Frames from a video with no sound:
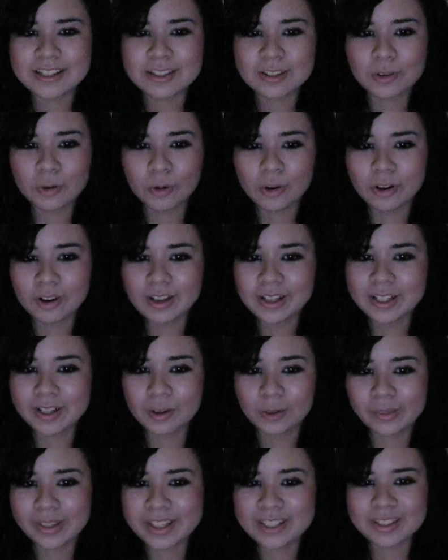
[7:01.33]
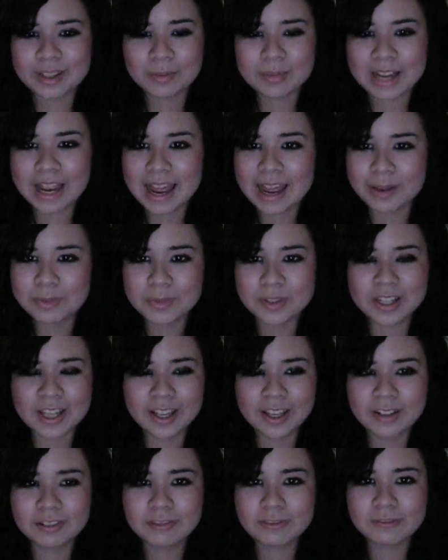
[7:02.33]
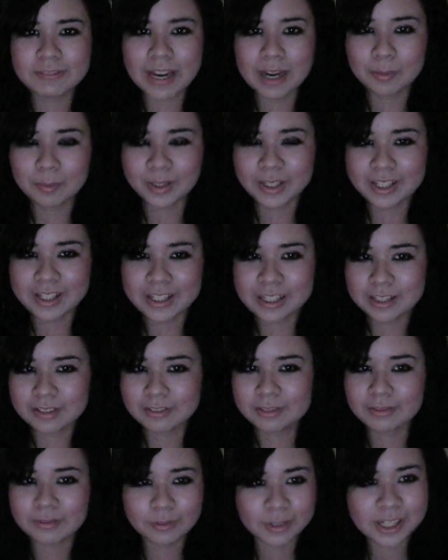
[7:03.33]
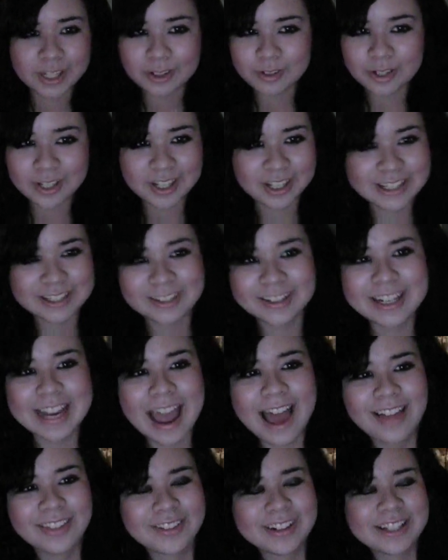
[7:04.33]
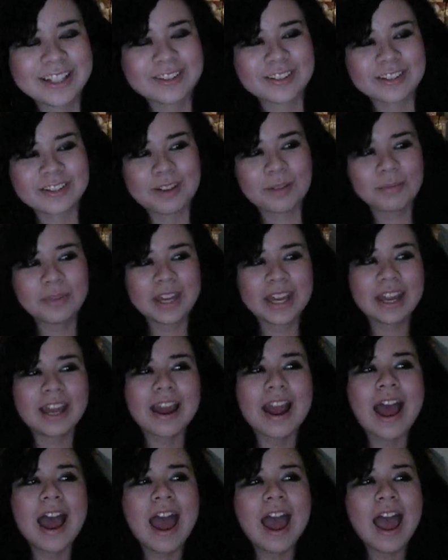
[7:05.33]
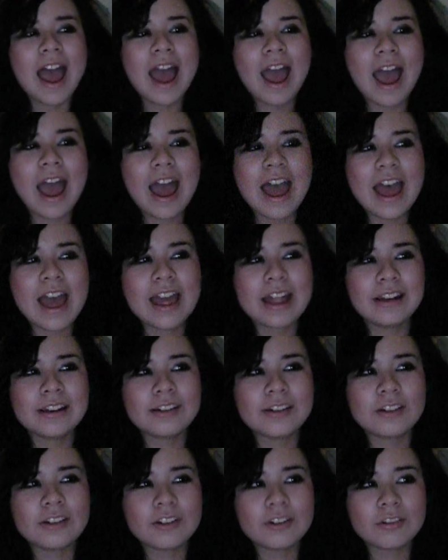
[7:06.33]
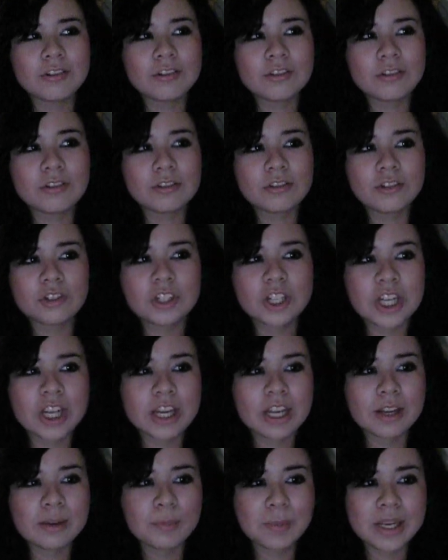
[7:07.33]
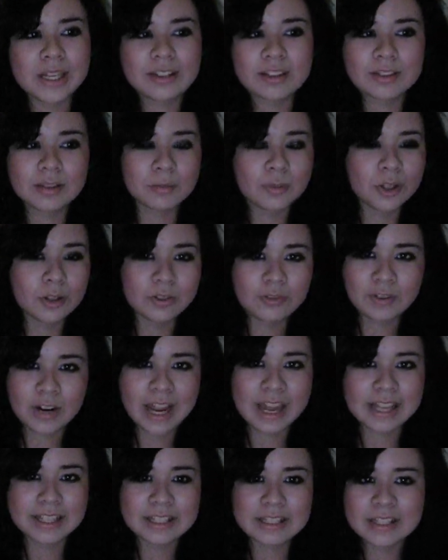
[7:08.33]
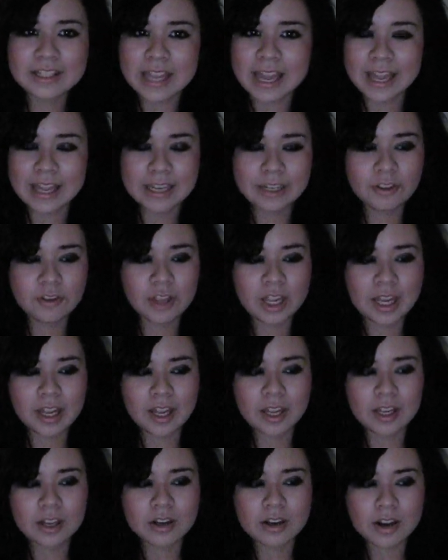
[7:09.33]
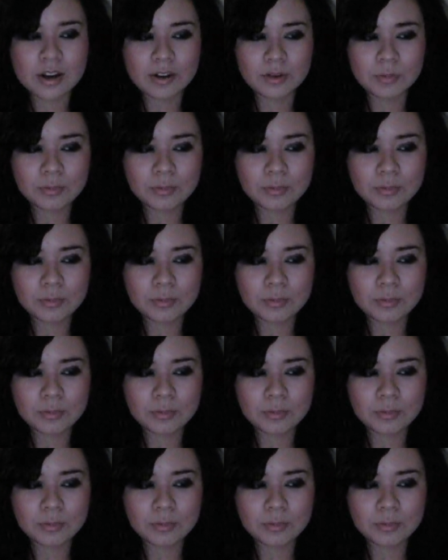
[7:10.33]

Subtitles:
in school and only sometimes at family reunions or gatherings or something. And she meets some new friends, and the